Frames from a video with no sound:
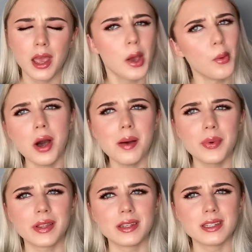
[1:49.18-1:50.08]

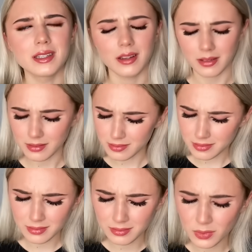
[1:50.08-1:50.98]

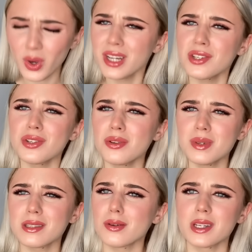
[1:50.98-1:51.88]
Why did you two be
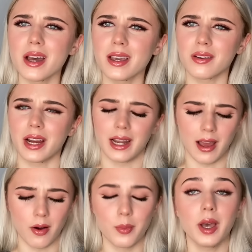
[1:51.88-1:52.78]
so dirty right
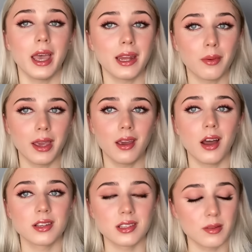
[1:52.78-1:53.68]
now? But anyway,
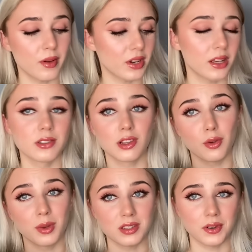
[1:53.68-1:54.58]
Anastasia Beverly Hills
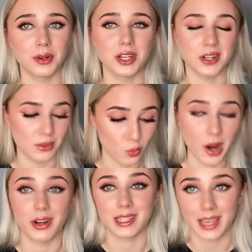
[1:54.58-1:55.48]
Luminous Foundation is
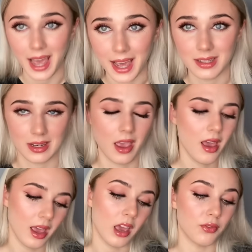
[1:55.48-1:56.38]
where it's at,
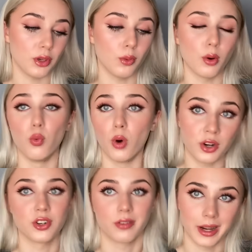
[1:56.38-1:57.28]
if you were
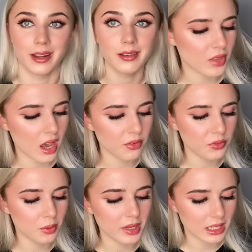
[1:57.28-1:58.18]
wondering. I have a
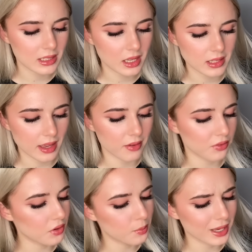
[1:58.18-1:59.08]
few mini teas, I have a
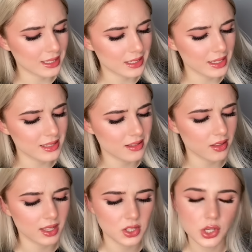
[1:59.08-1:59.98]
few bigger teas,
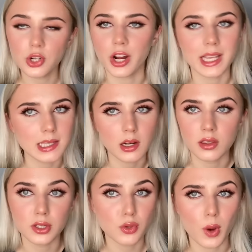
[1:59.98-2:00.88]
nothing too crazy,
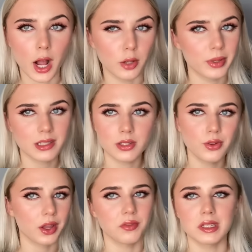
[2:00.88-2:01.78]
nothing too wild, but it's still
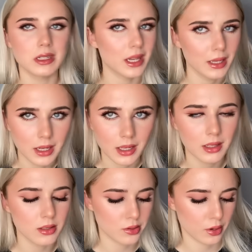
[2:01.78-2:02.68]
kind of
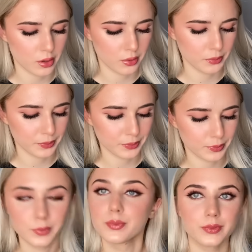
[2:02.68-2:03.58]
entertaining, so
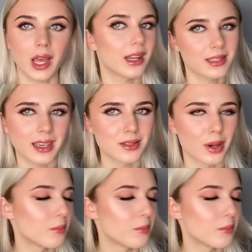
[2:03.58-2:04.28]
let's get into it.